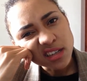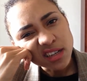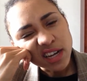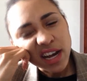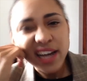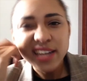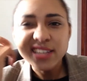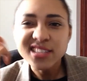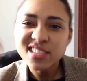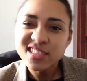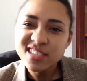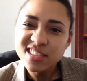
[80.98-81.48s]

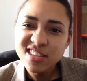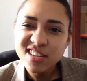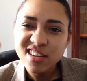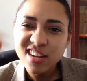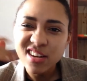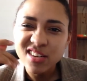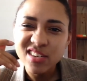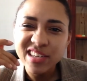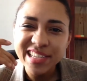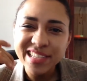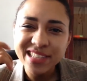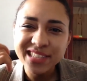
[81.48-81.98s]
I just,
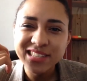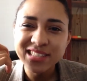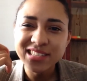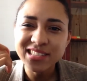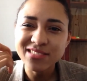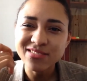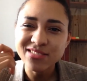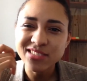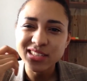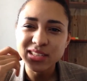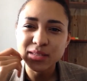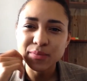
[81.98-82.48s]
it
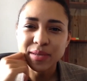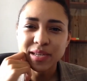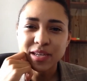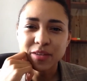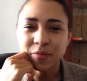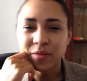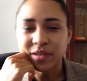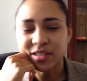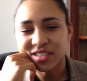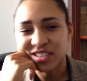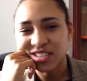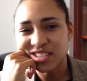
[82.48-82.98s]
didn't really make
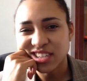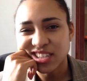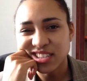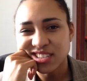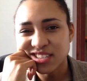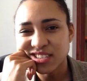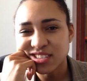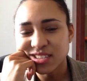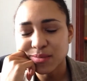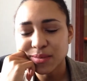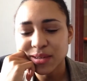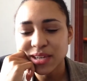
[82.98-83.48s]
much
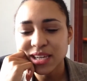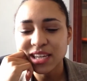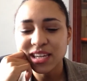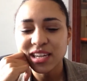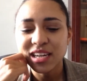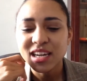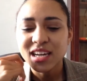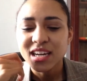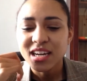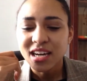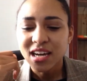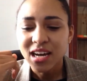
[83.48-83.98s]
sense to me.
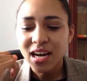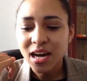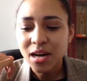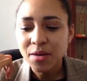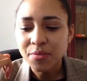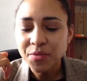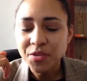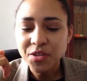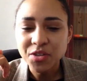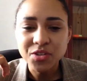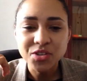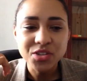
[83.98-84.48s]

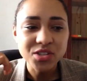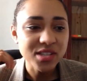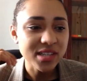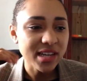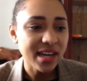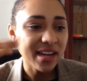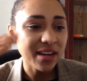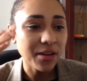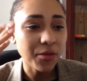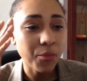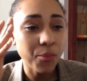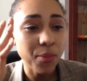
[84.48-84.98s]
You're just
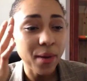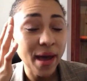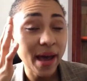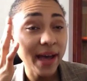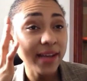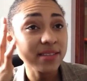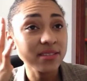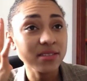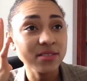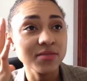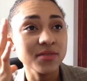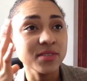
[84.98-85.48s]
kind of
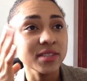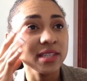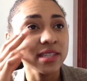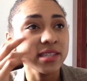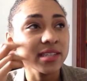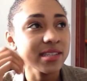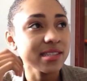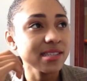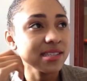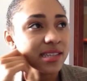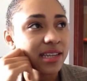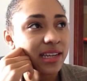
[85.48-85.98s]
passively
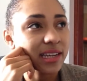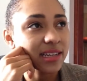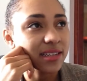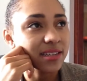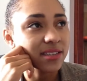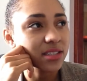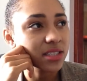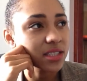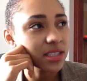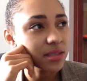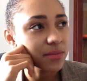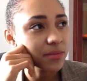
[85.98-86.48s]
listening
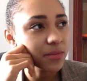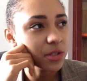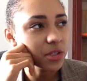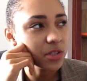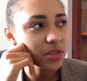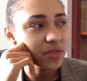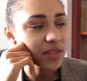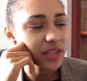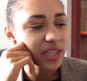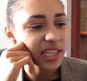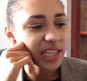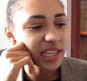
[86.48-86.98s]
to the
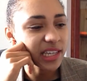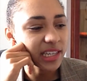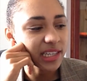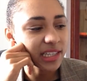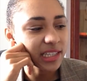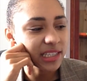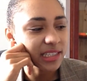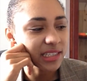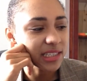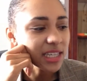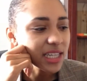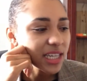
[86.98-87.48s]
movie
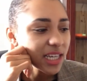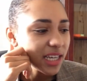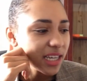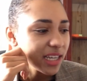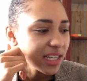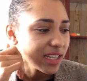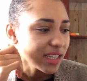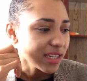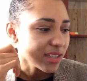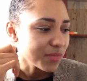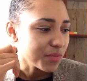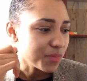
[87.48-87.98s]
and
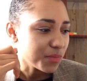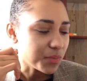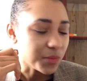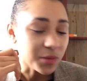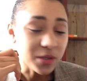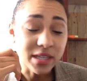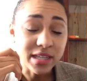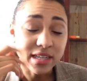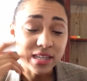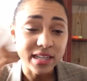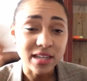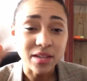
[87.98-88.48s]

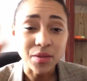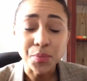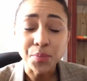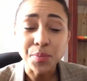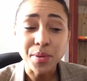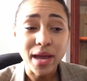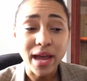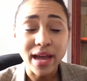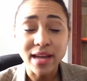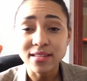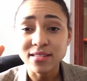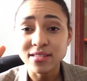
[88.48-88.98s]
getting
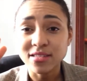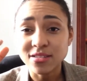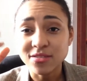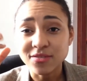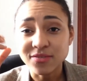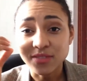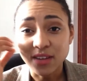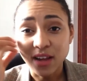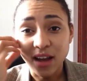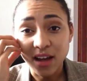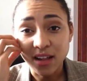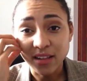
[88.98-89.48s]

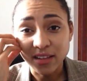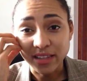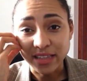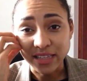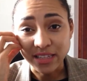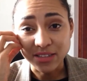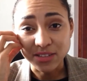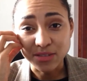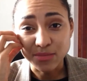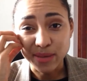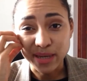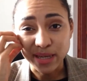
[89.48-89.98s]
passive
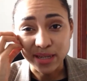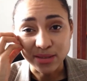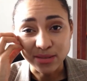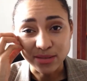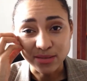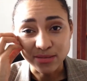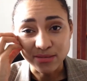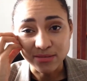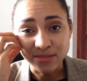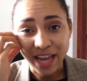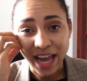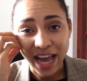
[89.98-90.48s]
knowledge about
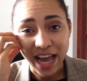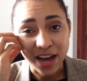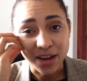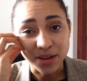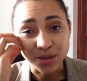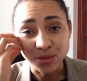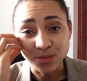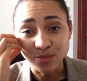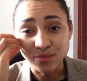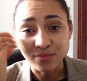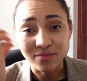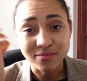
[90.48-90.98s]

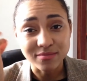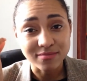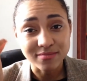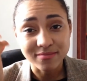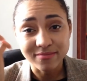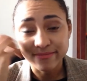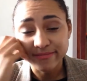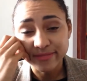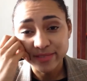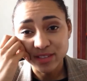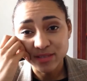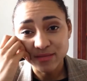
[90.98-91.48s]
how
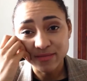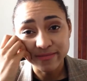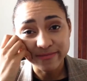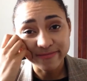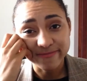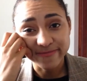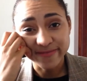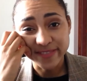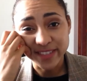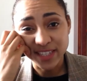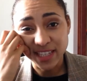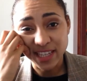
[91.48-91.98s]

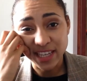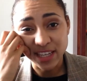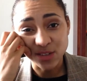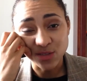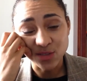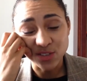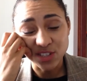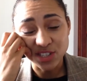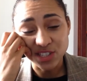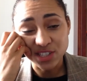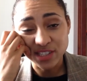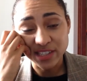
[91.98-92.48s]
the
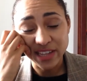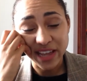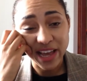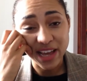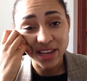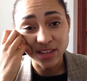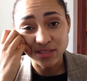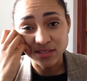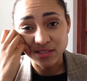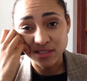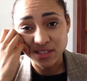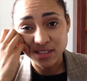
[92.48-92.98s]
language
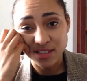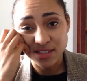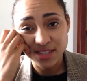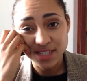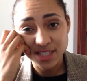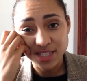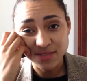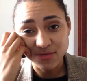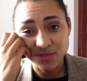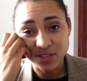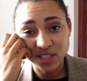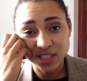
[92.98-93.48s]

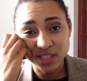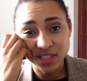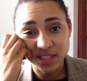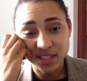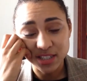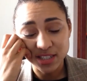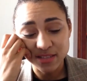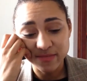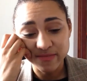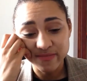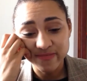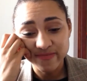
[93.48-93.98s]
sounds, which
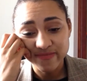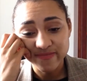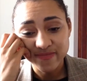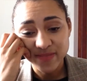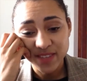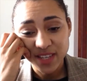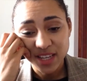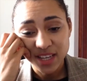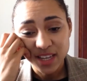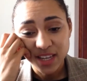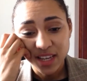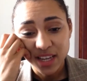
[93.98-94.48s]
is
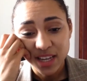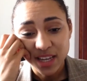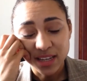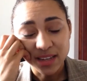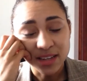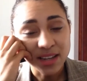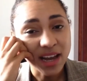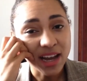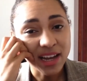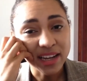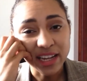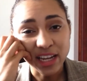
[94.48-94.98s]

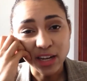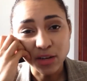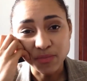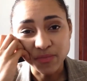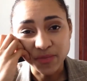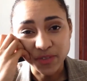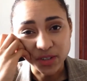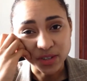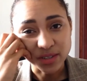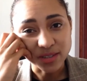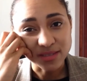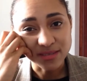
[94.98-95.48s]
not
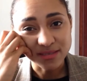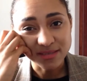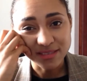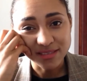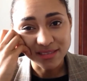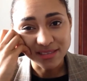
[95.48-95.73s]
helpful.